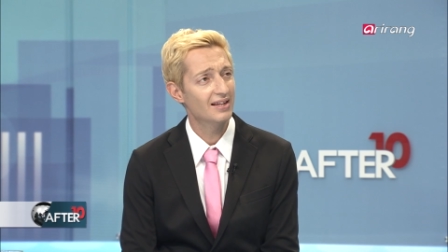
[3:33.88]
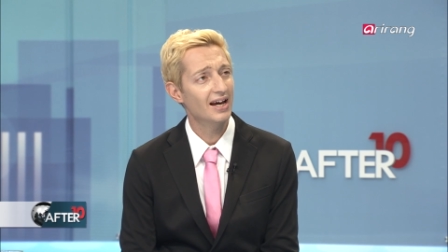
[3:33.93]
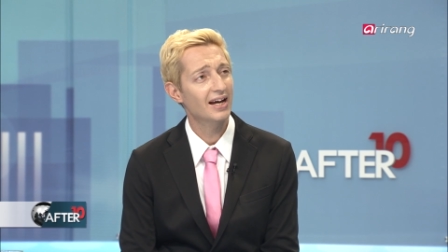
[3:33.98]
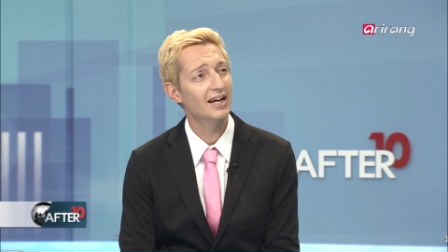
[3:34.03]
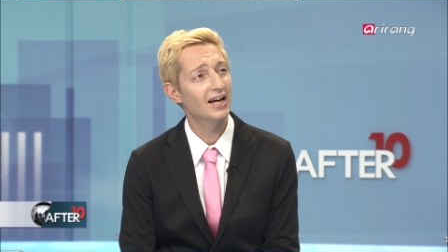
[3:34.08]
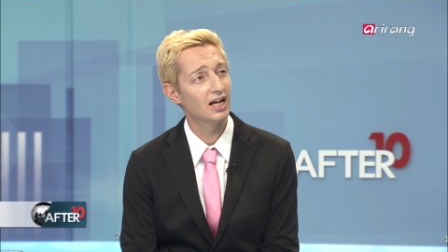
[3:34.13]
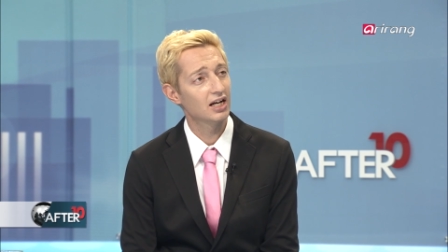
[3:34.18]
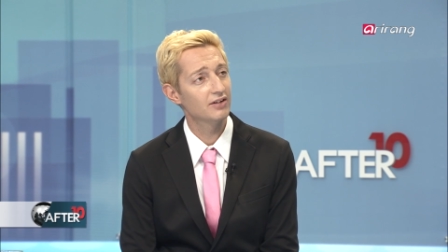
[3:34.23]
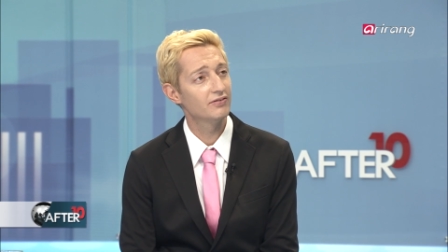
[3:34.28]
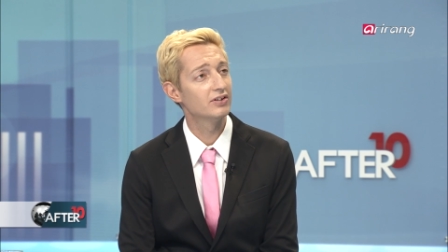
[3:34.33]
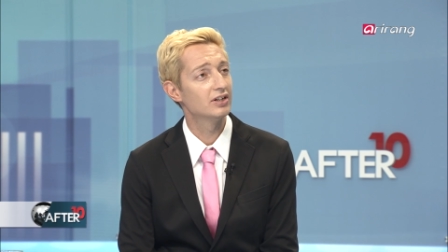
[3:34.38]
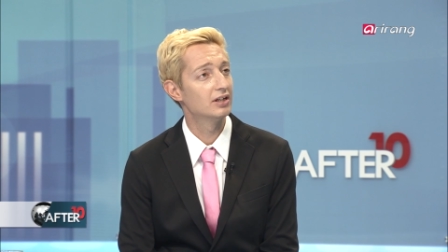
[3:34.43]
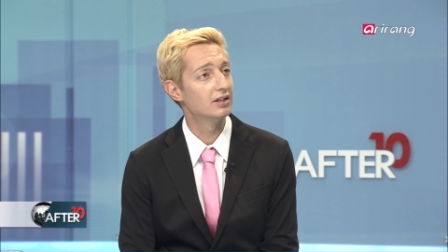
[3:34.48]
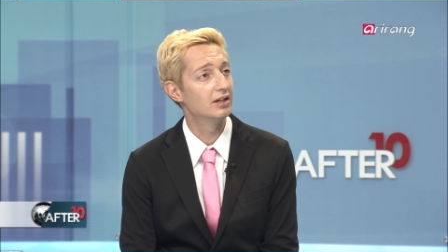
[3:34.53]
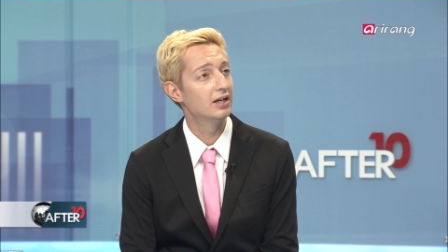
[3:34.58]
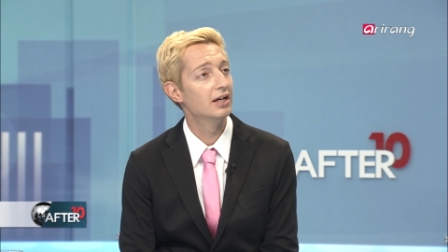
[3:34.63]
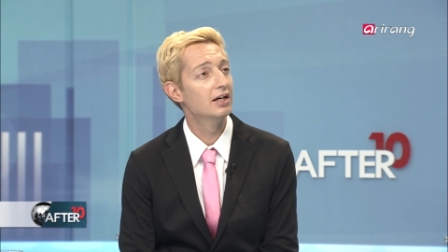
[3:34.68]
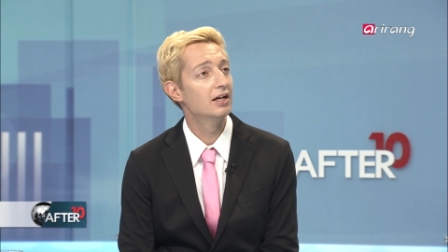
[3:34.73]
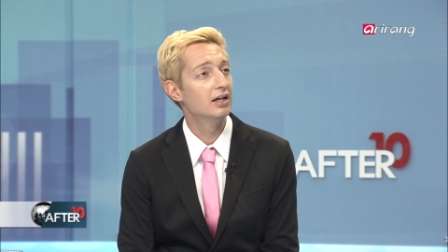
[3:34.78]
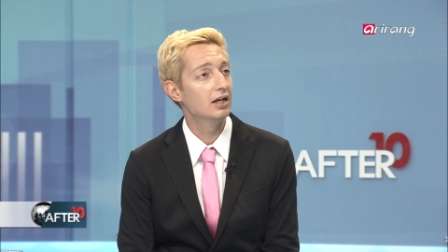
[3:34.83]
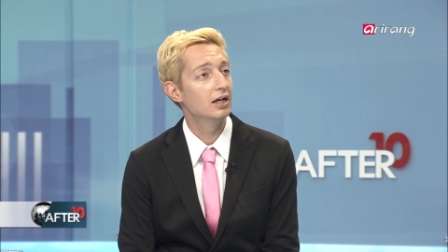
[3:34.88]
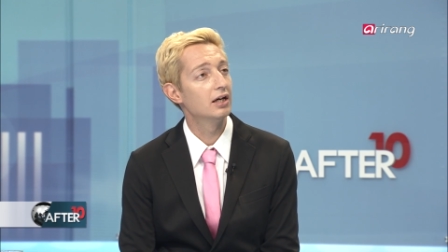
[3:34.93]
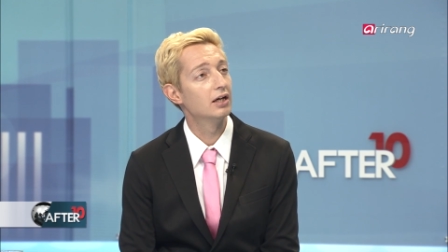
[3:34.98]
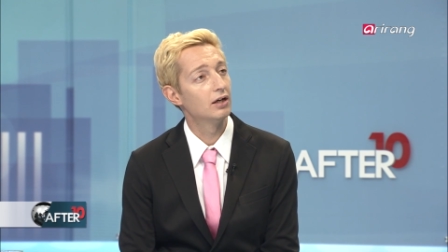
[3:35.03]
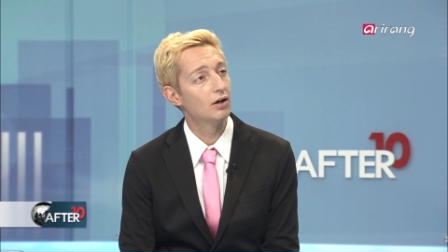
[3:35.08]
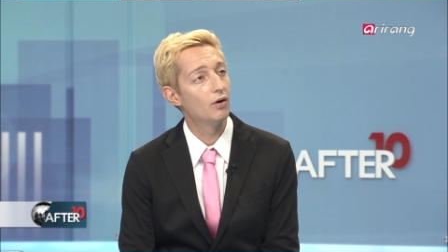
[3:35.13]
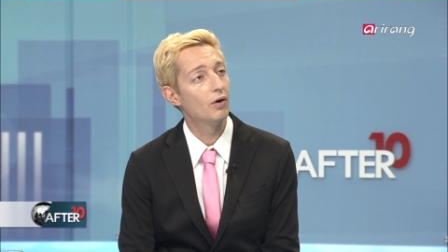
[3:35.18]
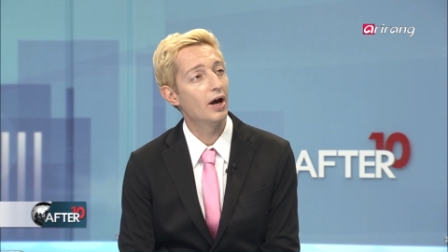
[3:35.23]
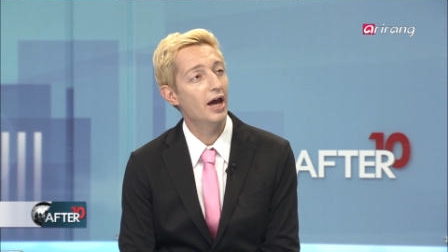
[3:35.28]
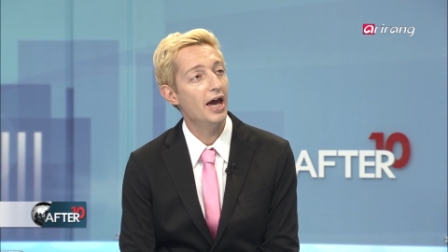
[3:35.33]
that kind of a
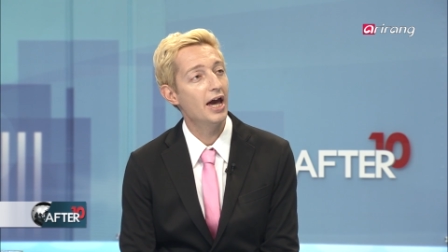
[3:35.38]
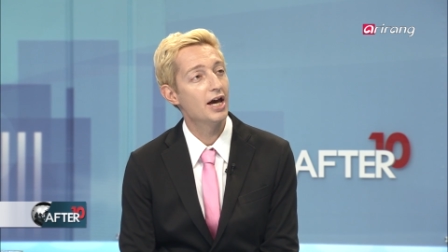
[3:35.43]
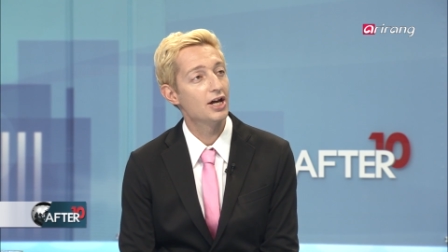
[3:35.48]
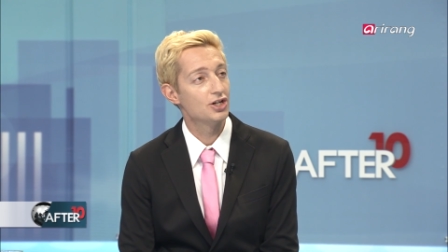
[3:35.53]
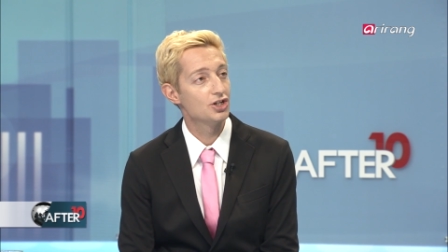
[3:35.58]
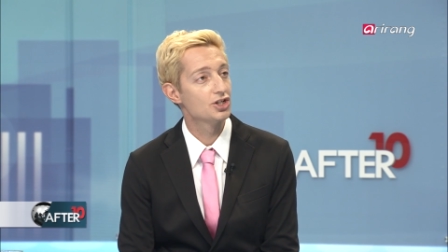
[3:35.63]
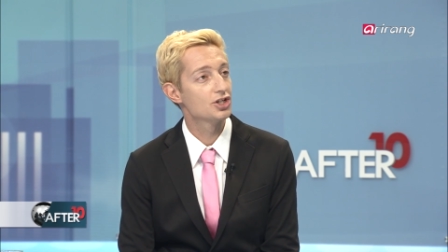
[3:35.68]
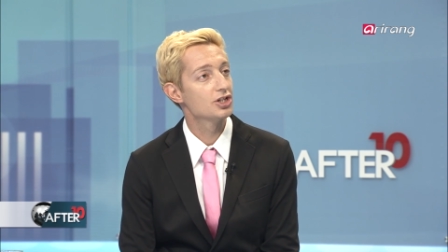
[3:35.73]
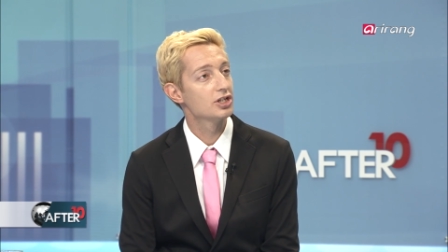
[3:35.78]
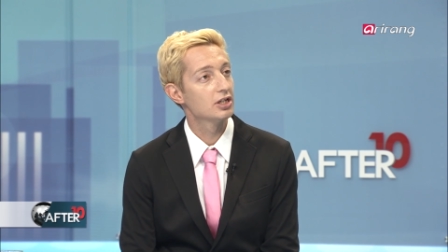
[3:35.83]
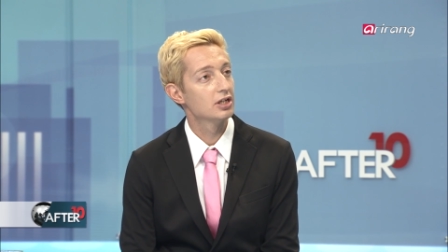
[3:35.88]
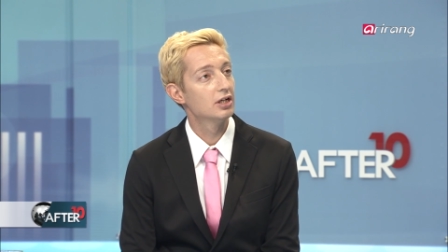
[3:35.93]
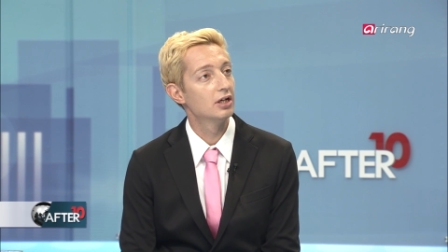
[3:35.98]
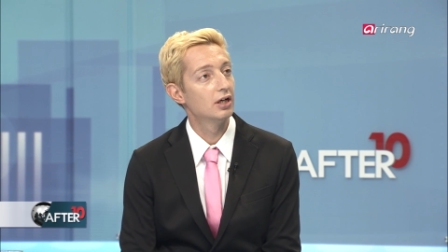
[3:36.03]
edge,